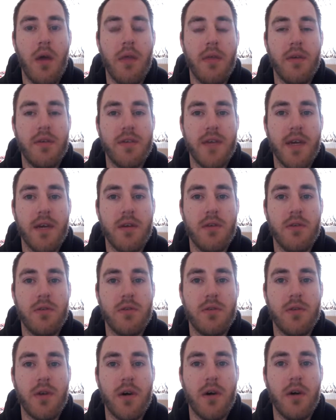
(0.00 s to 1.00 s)
The
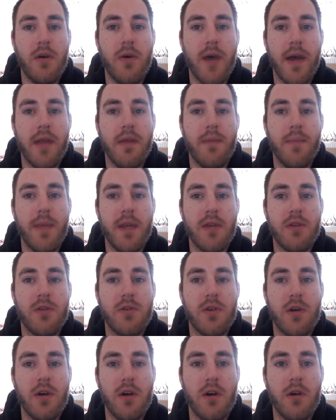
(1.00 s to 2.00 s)
seconds dial and the minutes
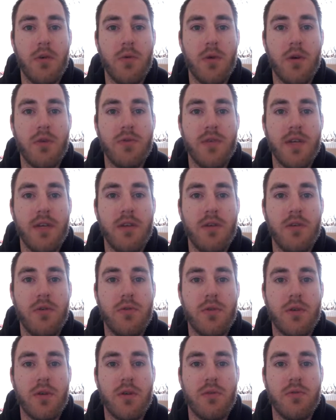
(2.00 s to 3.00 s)
dial will continue
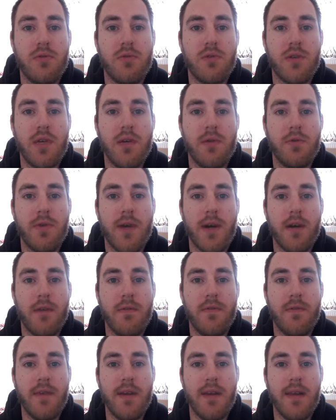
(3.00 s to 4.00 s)
to keep track
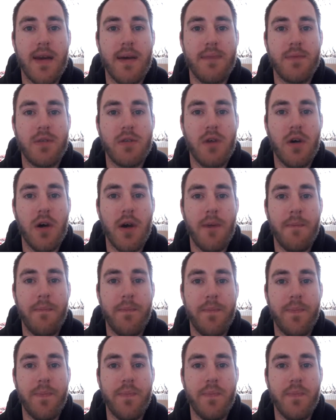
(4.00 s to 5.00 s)
of the elapsed time.
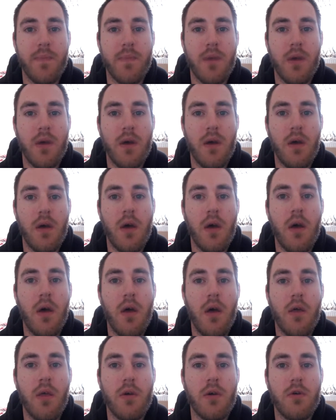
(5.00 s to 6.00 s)

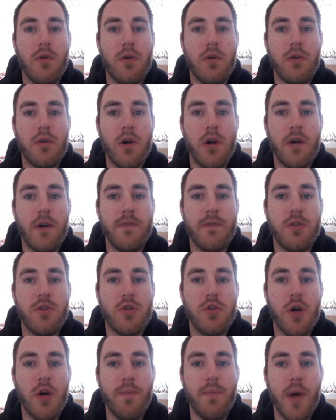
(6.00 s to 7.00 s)
The chronograph is
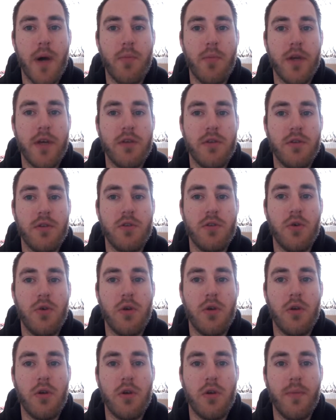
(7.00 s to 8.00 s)
stopped by pressing the 2
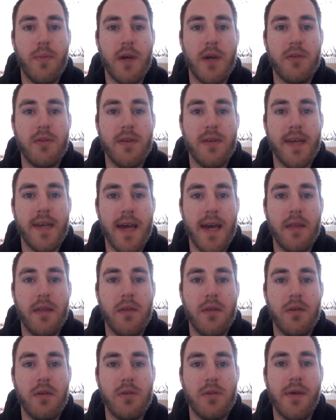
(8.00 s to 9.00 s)
o'clock button
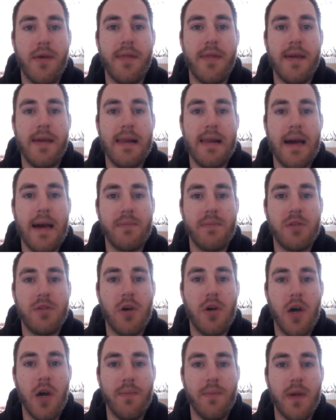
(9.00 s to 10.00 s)
again so that the elapsed
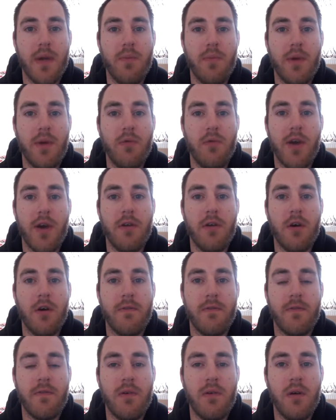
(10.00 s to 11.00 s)
time can be read off.